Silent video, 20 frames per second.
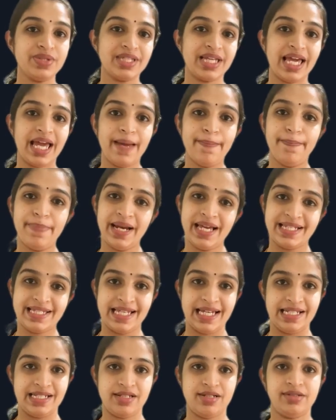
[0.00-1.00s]
a
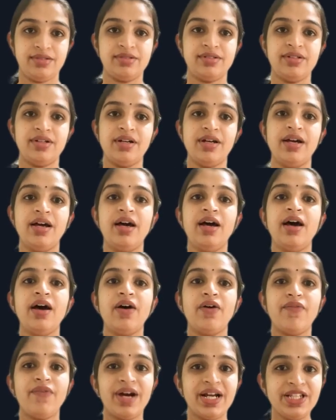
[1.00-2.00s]
preset.
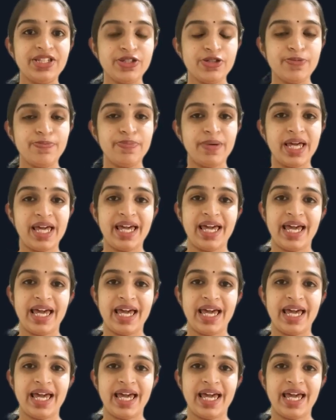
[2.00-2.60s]
Once you play